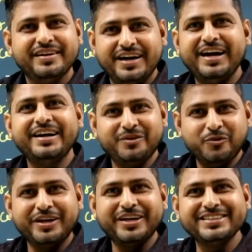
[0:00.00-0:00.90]
under OR
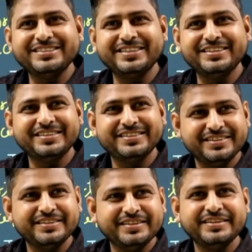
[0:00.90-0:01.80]
condition.
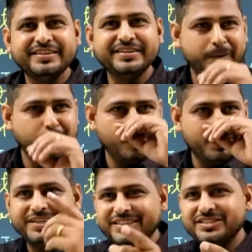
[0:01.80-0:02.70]

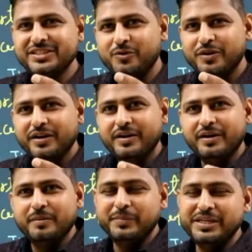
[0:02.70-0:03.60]
Yes or no?
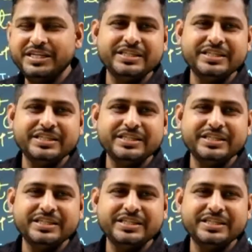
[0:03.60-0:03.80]
Means